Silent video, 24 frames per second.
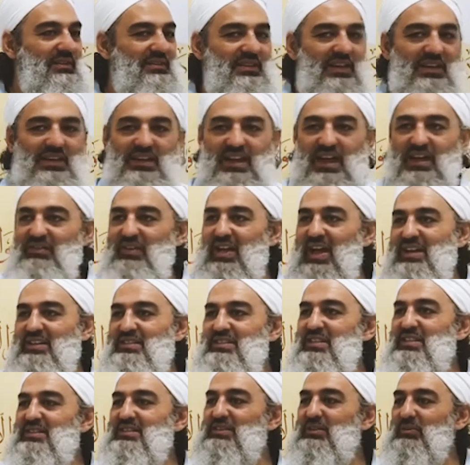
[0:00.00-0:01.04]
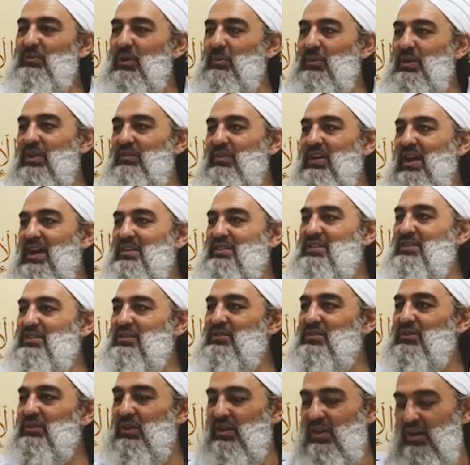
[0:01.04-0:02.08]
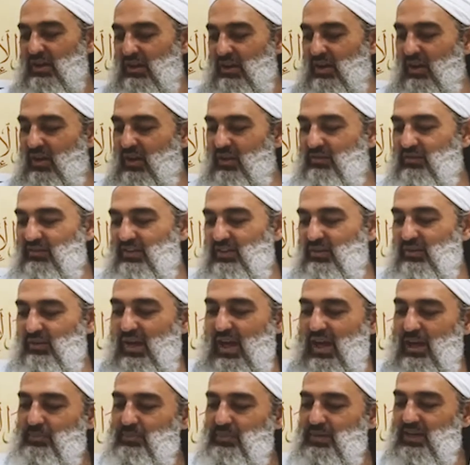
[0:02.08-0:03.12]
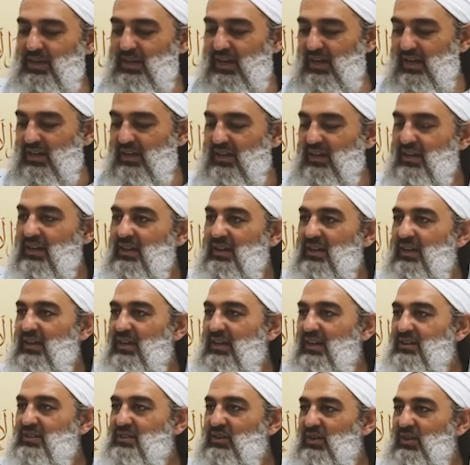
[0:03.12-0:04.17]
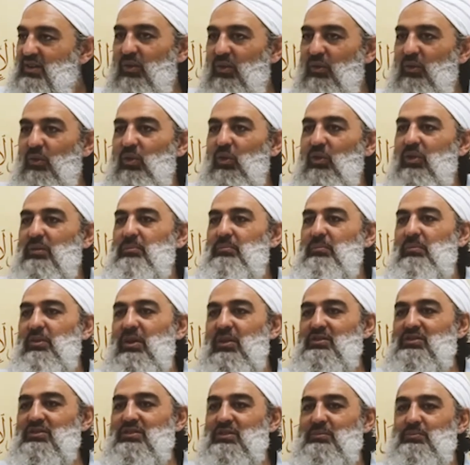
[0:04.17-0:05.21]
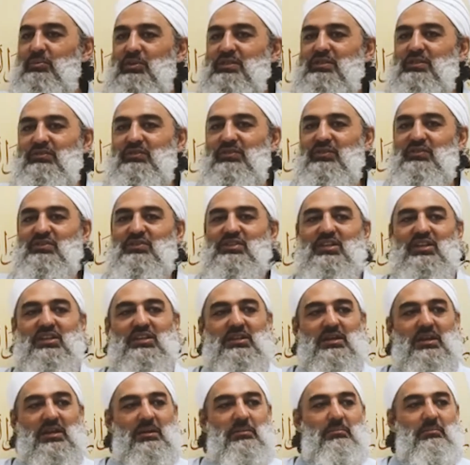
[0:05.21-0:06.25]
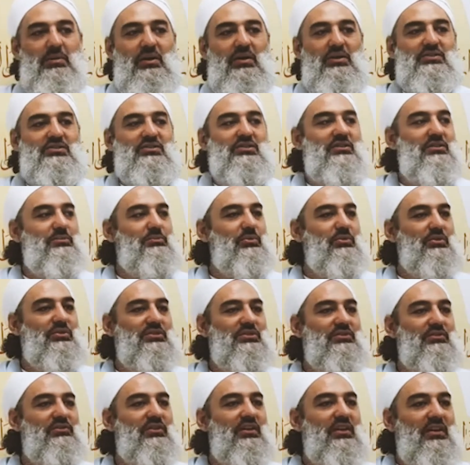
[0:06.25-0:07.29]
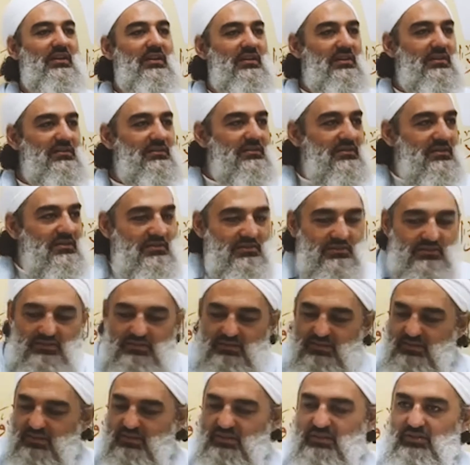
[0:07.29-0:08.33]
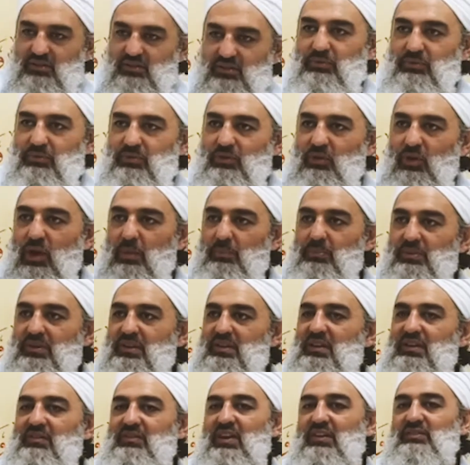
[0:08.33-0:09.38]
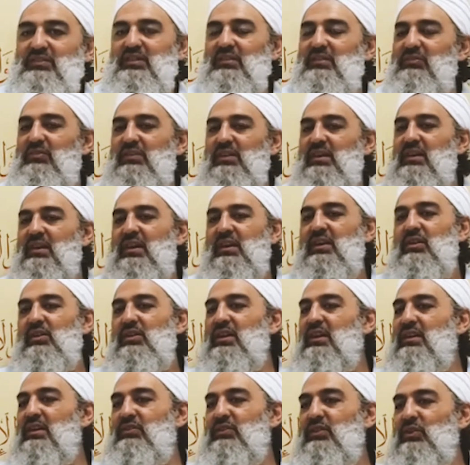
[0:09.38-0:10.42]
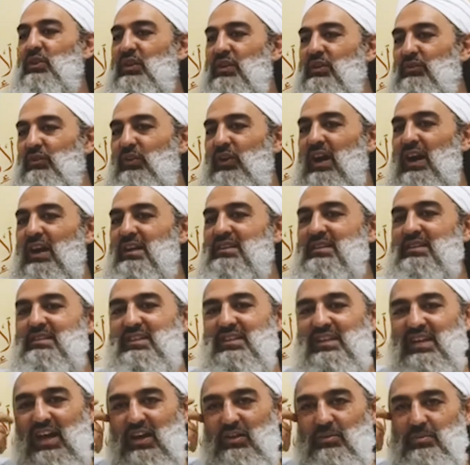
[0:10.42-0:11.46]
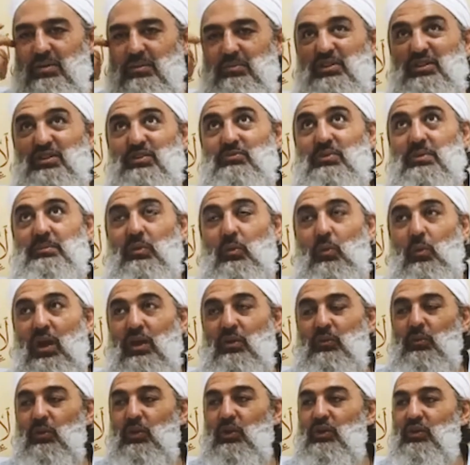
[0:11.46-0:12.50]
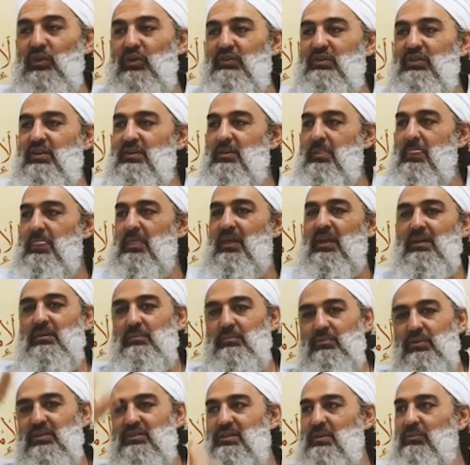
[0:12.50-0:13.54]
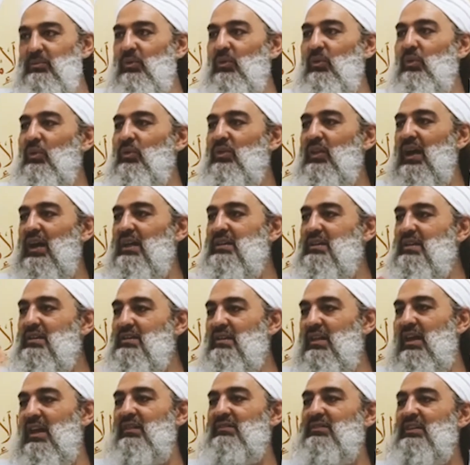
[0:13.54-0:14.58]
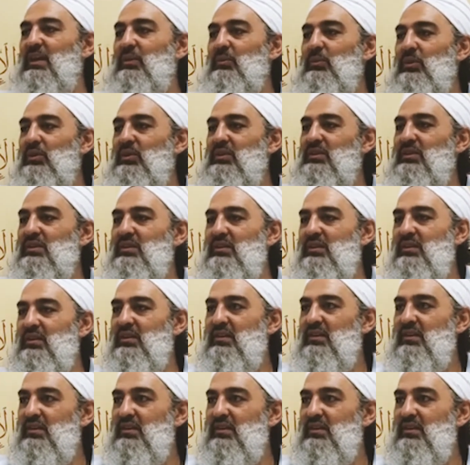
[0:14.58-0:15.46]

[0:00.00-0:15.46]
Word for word: They didn't have access to what we have access to. I have a little app here. It's got most of the books of tafsir, most of the books of, just type it in. You don't even have to, if you're looking for a hadith you can't remember, you just remember one word of it. And it brings up all the hadith that have that word in it.